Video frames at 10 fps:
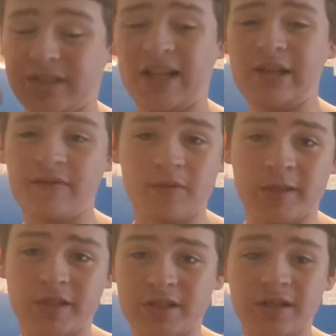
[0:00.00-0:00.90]
I love
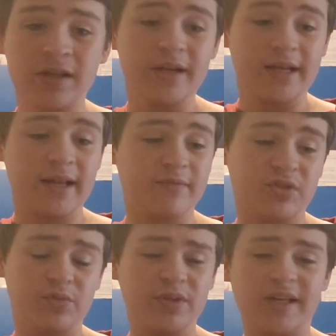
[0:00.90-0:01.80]
Image. And I've
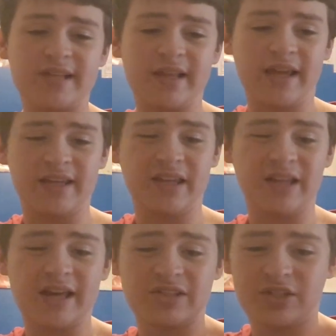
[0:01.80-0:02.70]
just realized that, like, in the
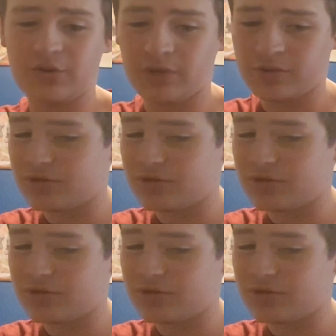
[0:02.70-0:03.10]
last year, there's